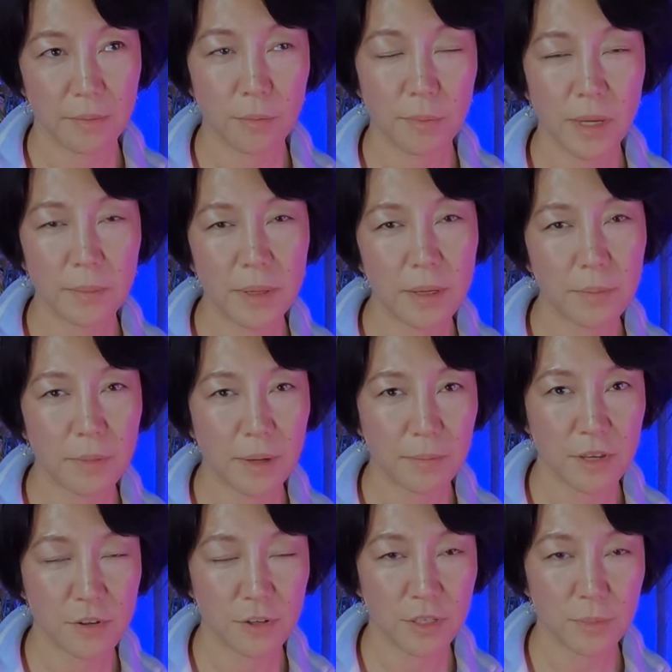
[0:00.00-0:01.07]
or maybe it might
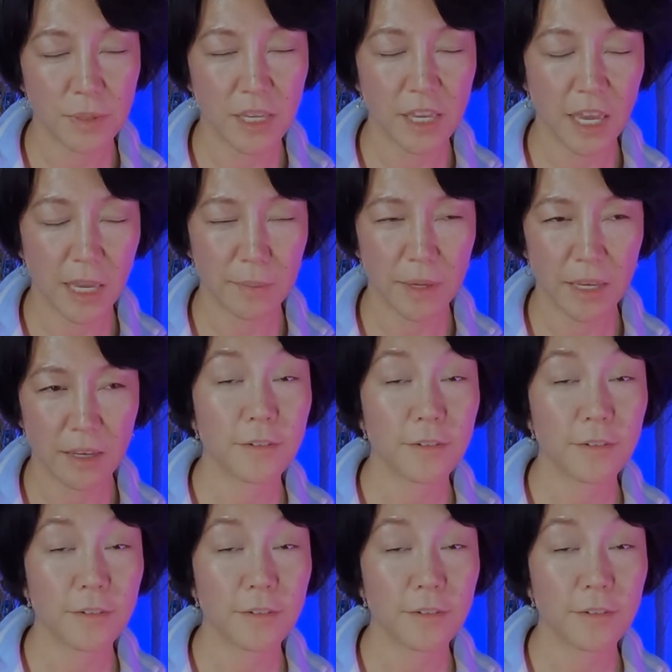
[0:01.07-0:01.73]
be just be gaming.